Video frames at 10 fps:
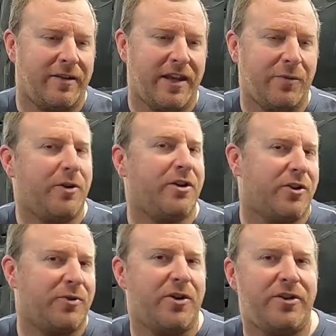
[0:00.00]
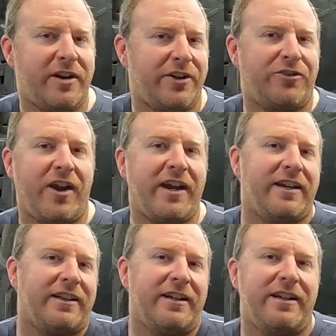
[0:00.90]
they were corroded. I tried
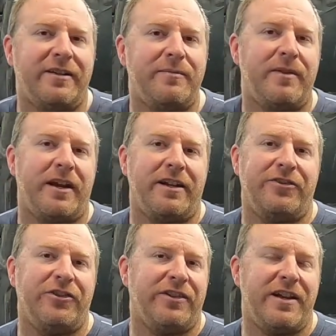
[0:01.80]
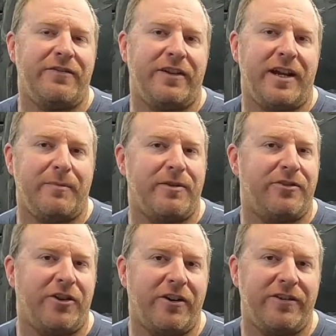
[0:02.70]
cleaning them, and it just never kept the
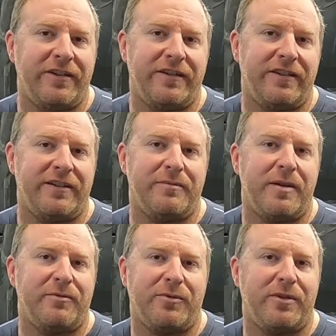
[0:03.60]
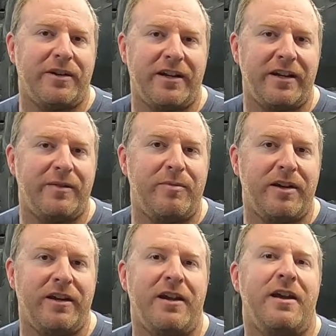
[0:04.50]
charging system up to where it needed to
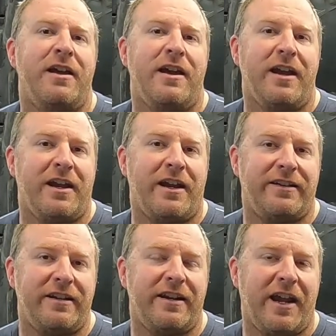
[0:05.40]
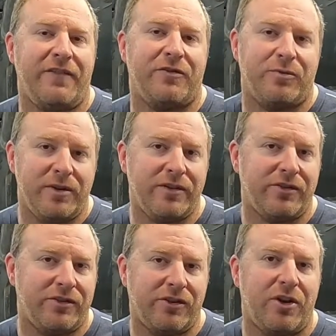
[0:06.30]
be. And I did have a real
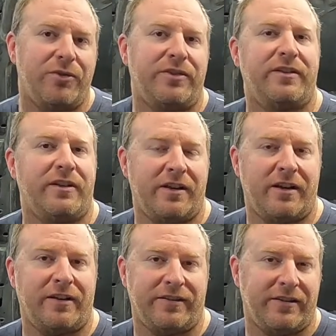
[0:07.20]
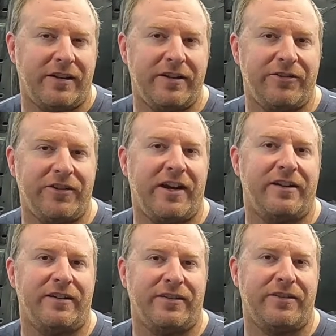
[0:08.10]
slow, sluggish kind
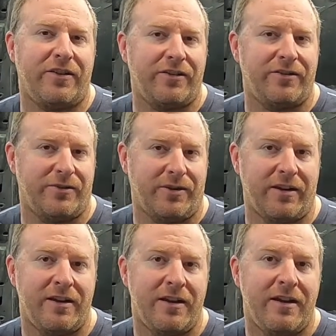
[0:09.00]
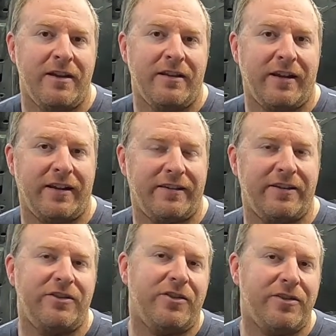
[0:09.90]
of start to it. Like I
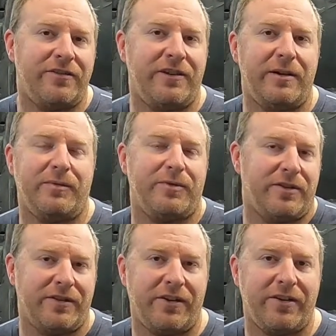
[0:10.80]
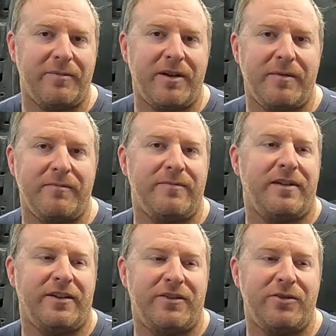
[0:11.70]
said, the Jeeps, when you start them up,
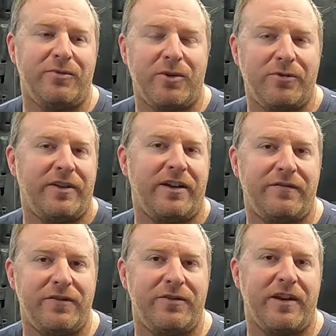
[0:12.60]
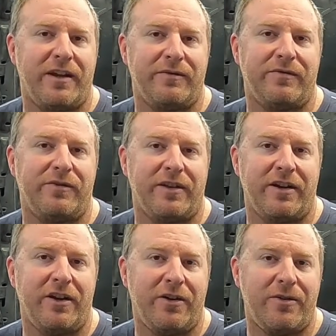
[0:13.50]
they do rotate a few times before they
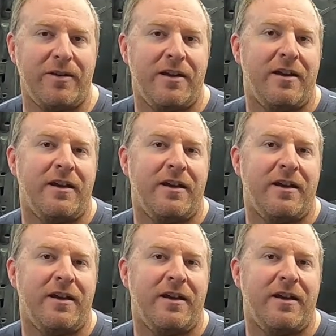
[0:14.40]
go.